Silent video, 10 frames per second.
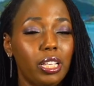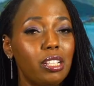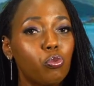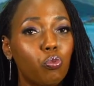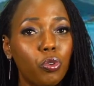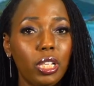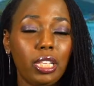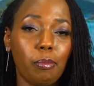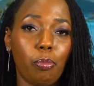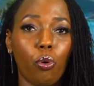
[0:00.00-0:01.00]
It's
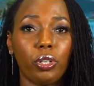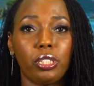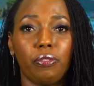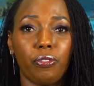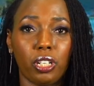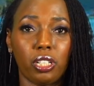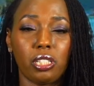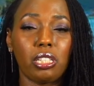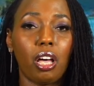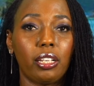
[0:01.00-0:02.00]
really important for
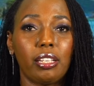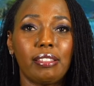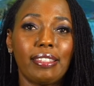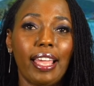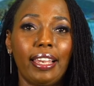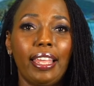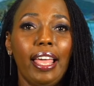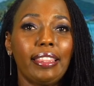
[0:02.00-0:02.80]
us to understand